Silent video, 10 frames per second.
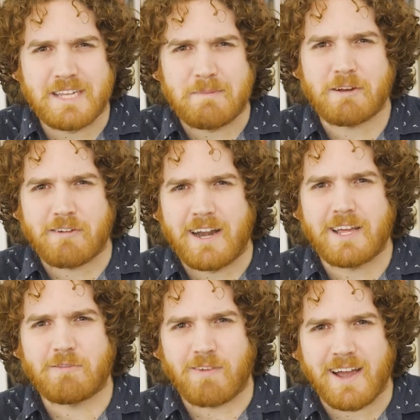
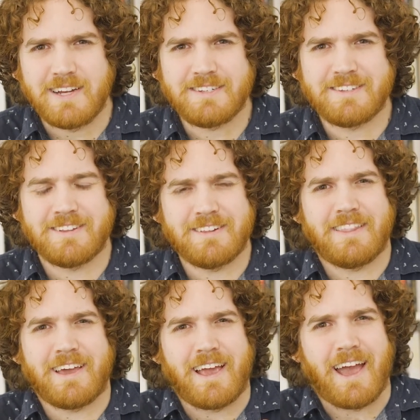democratic right that
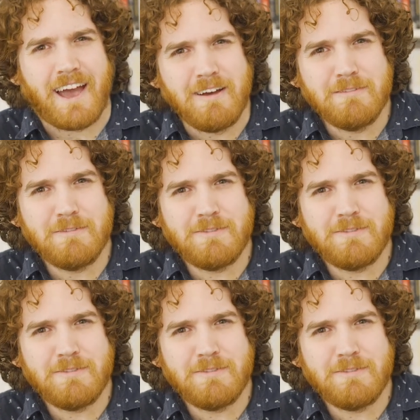they have.